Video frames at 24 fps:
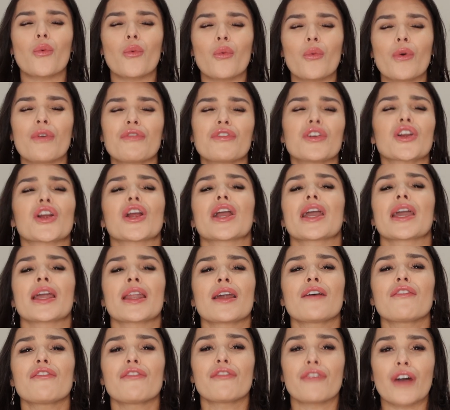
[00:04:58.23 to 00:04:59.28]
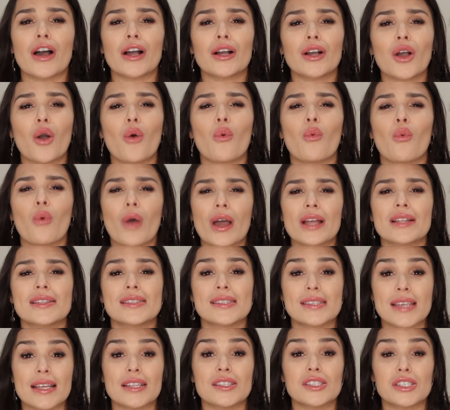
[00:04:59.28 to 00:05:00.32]
if you're in a funk, what
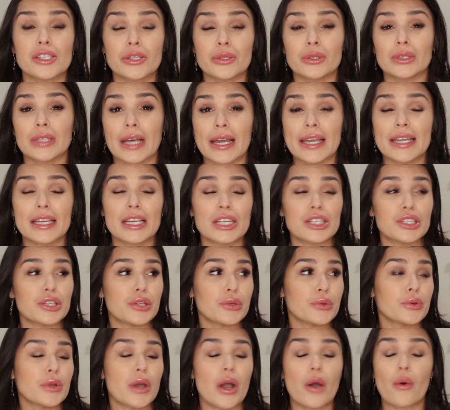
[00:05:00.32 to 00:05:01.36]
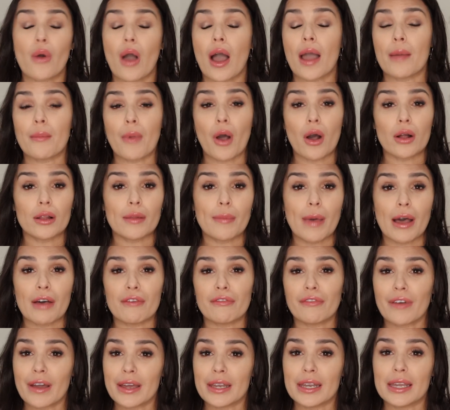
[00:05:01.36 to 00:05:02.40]
scents you like, because you know I'm all
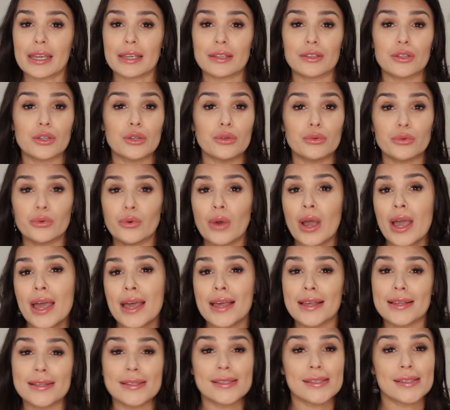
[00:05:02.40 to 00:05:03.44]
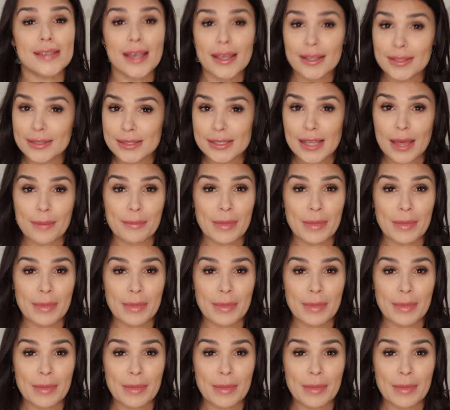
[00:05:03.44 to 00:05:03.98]
about finding new scents that